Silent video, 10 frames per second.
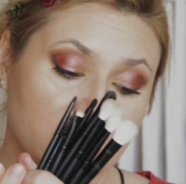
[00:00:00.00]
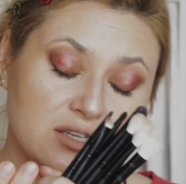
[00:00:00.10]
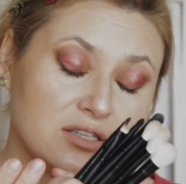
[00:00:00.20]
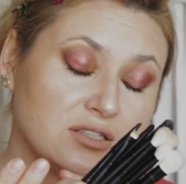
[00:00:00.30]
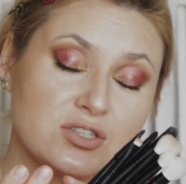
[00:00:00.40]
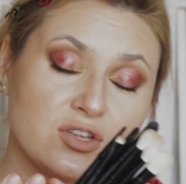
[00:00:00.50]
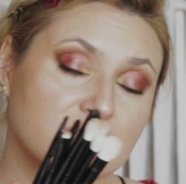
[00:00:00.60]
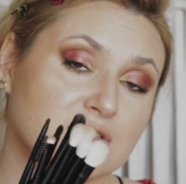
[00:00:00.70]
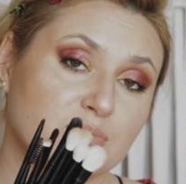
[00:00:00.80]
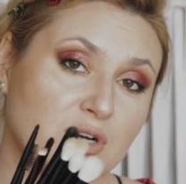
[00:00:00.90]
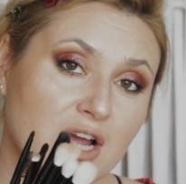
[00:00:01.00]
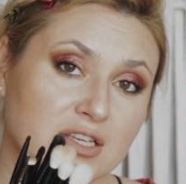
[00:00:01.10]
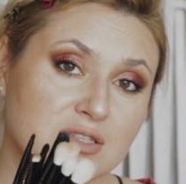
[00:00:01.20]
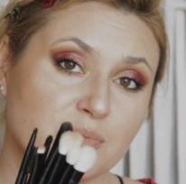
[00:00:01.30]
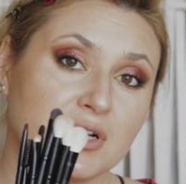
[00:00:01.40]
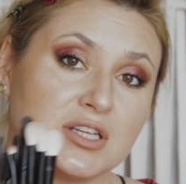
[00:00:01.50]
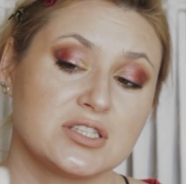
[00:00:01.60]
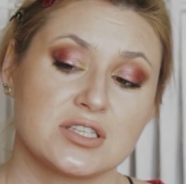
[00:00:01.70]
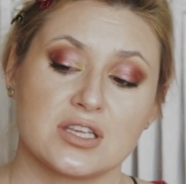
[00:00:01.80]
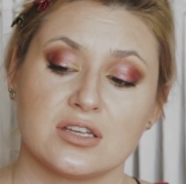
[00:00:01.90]
it's not a price,
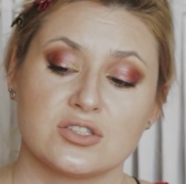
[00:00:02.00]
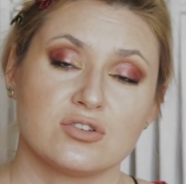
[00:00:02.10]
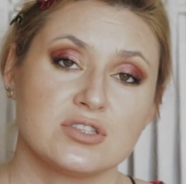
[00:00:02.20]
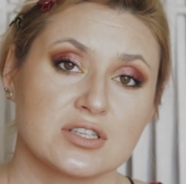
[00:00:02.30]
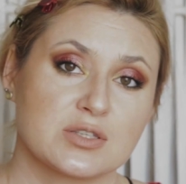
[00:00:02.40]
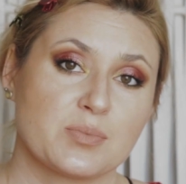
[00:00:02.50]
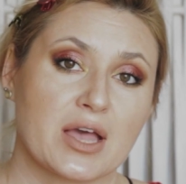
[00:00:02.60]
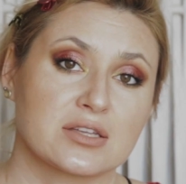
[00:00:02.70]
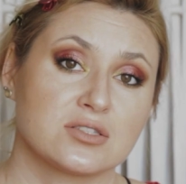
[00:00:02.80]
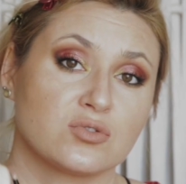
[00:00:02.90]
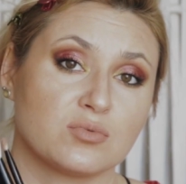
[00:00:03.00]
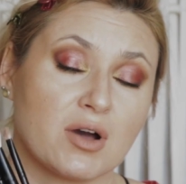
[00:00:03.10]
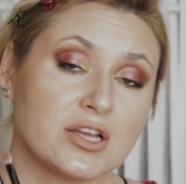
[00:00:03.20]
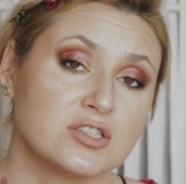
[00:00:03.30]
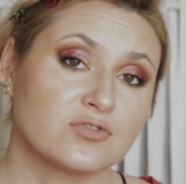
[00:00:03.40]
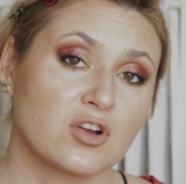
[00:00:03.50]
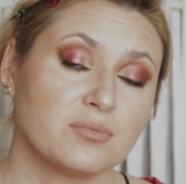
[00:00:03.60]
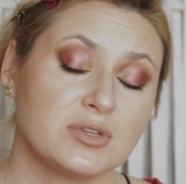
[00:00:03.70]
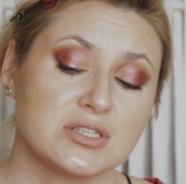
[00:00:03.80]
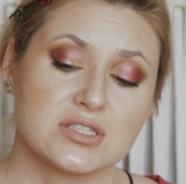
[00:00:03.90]
but don't expect too much
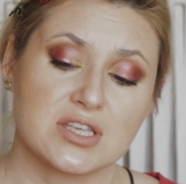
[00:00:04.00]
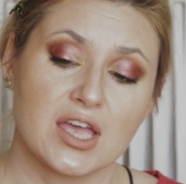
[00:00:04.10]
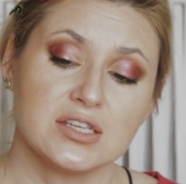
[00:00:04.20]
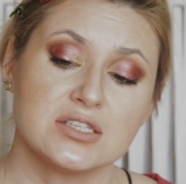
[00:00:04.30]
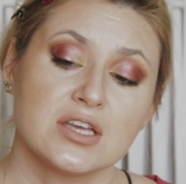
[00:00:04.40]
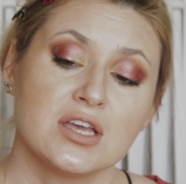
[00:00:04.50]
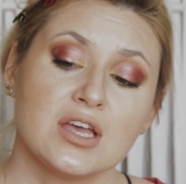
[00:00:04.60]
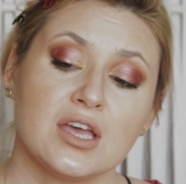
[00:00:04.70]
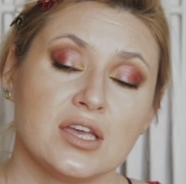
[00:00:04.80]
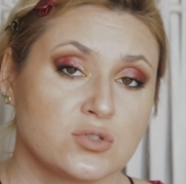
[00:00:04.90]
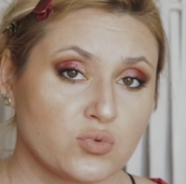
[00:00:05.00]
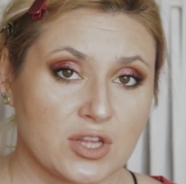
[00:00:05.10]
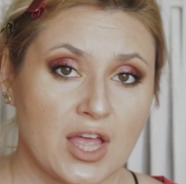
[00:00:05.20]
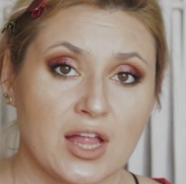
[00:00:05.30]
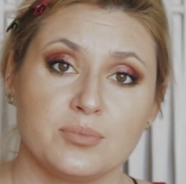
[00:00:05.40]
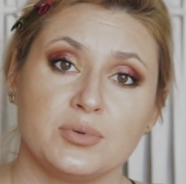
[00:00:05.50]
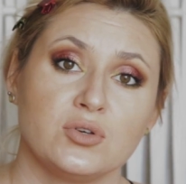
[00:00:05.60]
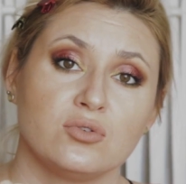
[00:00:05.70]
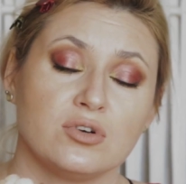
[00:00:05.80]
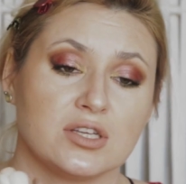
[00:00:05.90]
from this set. It will help
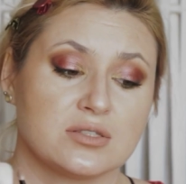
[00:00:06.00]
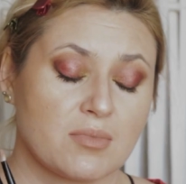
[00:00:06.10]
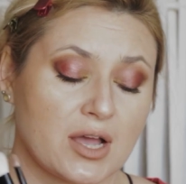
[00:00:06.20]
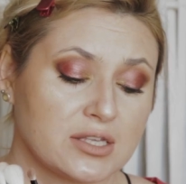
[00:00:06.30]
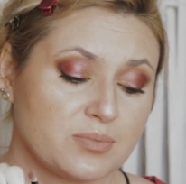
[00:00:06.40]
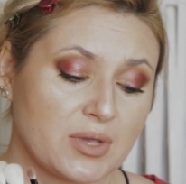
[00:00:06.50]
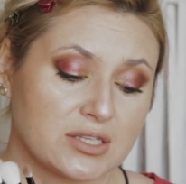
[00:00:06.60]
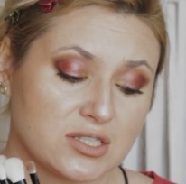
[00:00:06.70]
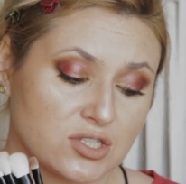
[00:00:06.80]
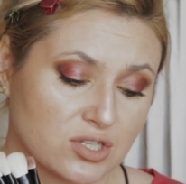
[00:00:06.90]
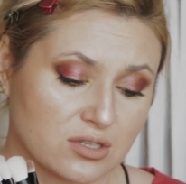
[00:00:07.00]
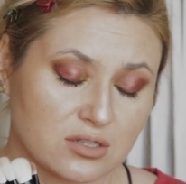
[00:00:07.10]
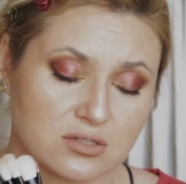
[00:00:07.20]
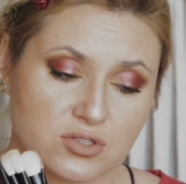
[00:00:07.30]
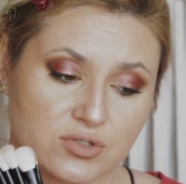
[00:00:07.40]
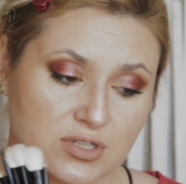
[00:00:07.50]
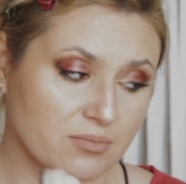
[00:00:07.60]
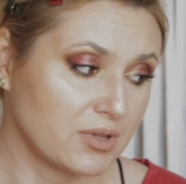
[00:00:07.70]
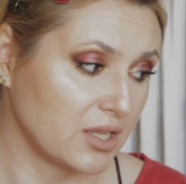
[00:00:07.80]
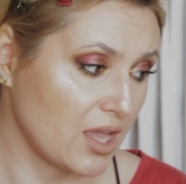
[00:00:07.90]
you. It might be additional to
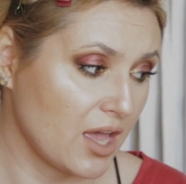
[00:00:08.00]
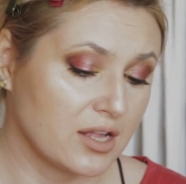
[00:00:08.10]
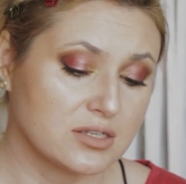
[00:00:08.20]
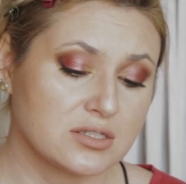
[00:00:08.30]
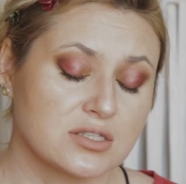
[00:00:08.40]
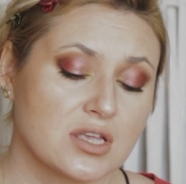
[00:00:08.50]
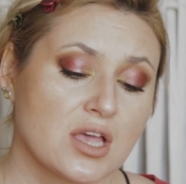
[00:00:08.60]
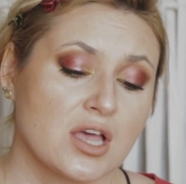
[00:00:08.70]
something else,